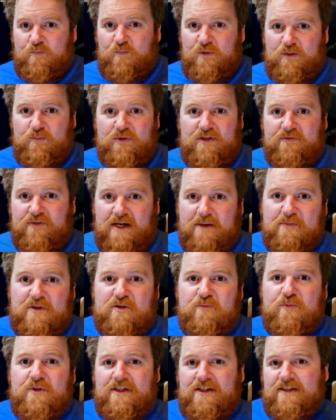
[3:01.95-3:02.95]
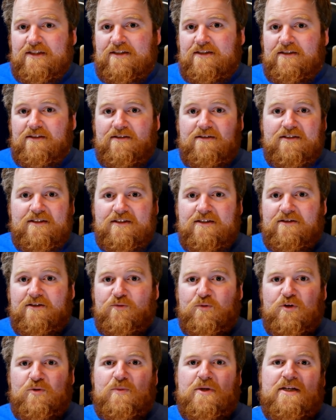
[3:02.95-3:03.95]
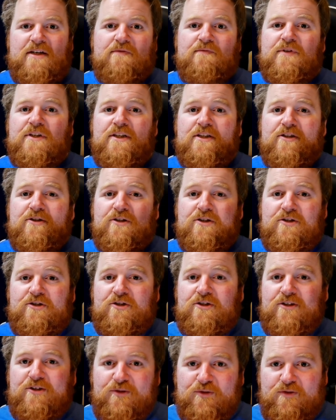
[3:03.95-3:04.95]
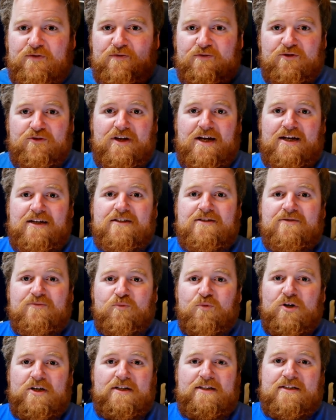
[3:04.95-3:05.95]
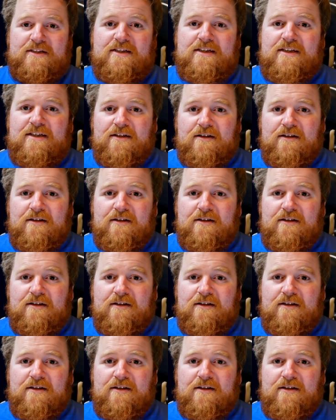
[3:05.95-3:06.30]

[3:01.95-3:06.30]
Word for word: People have come to me and said, listen, I want to make a video, could you do it for X, Y and Z?